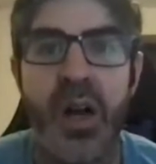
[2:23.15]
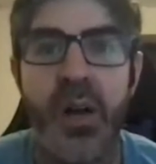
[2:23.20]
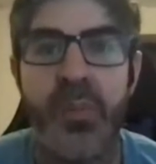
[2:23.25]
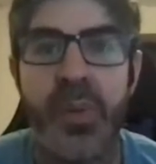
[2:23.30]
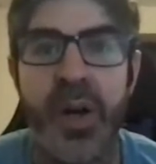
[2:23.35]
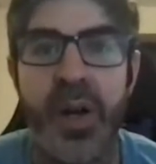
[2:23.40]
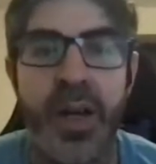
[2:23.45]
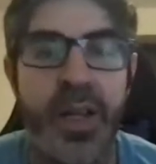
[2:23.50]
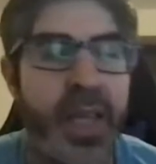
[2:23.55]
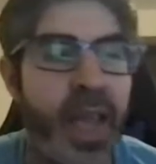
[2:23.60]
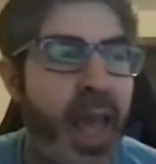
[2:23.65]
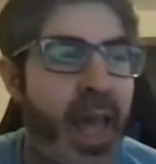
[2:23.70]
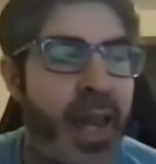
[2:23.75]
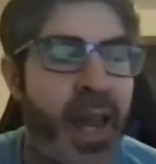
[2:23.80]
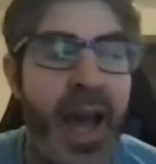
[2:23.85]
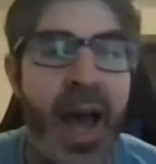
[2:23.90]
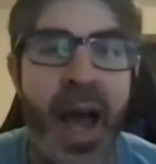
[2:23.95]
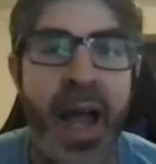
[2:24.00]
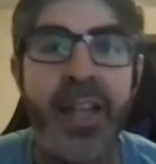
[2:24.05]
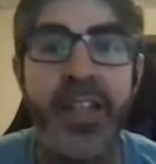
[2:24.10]
But
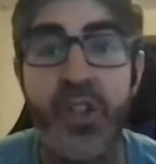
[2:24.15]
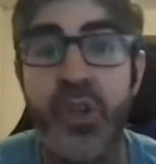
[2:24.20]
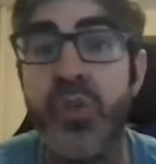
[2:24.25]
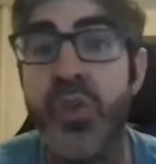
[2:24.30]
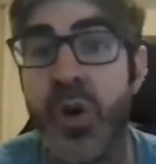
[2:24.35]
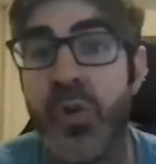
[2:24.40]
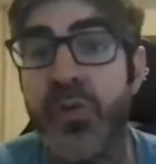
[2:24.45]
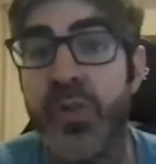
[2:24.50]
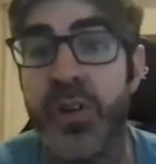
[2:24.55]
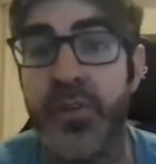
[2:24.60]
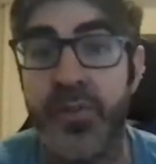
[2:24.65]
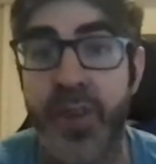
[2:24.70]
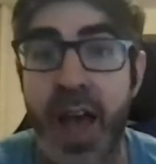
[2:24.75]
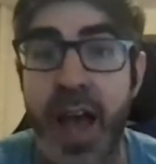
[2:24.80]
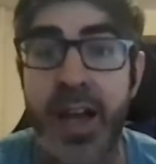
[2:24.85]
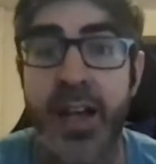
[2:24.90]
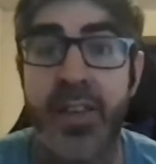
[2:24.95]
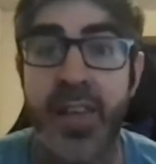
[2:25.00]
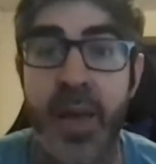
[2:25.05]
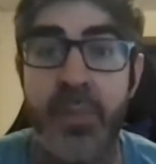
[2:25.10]
again, I do know for a
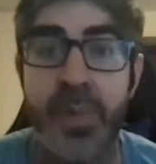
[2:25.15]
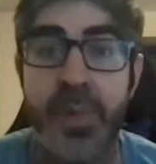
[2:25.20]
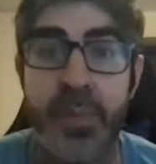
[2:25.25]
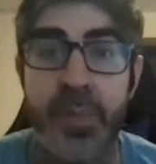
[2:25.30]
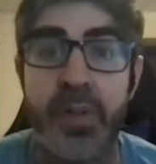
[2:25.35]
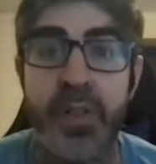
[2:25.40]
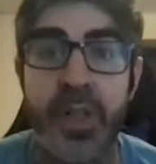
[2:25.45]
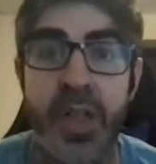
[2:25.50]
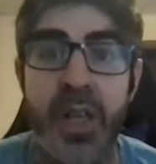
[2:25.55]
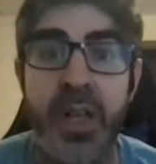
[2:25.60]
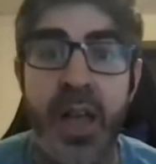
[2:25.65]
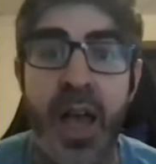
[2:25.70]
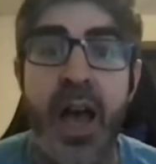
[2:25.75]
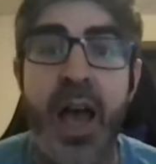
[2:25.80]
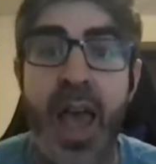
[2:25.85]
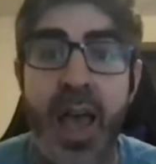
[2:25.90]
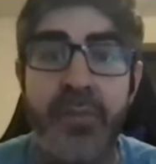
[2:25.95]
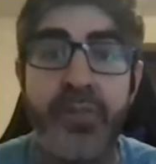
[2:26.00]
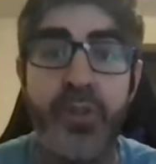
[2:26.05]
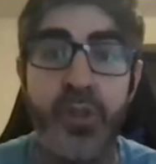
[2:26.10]
fact that people
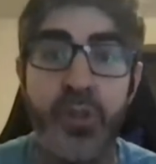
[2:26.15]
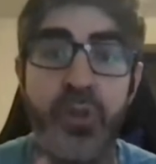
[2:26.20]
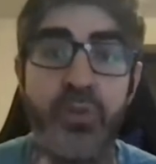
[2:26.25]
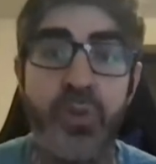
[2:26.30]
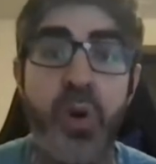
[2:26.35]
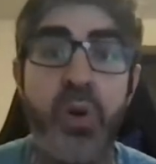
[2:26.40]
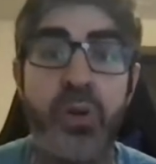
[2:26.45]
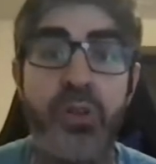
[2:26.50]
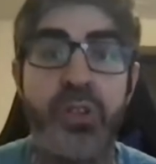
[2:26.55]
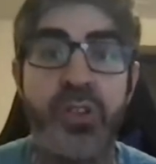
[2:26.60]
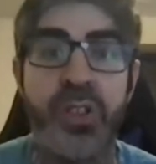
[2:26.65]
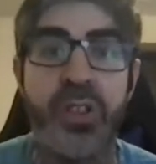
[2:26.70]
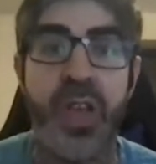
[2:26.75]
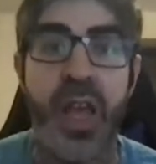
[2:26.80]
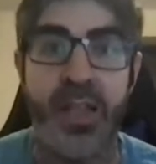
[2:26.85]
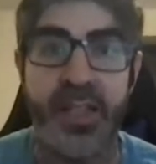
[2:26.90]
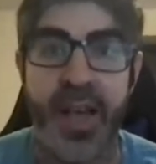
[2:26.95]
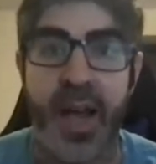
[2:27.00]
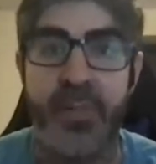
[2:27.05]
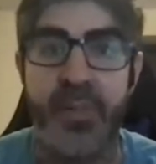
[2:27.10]
have dual roles
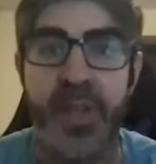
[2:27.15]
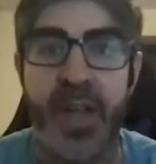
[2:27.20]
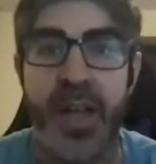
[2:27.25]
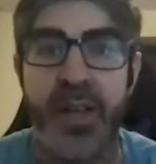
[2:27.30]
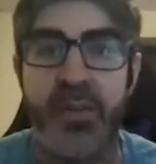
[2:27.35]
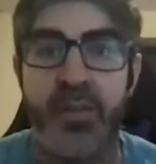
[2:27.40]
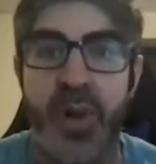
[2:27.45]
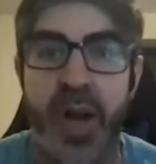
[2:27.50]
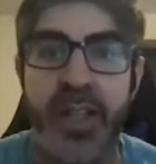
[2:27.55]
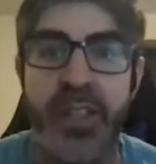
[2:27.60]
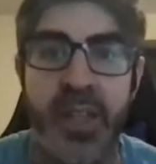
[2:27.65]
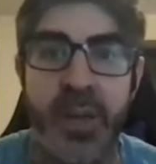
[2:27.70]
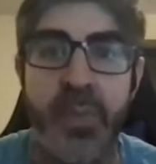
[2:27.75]
at TopShot, right?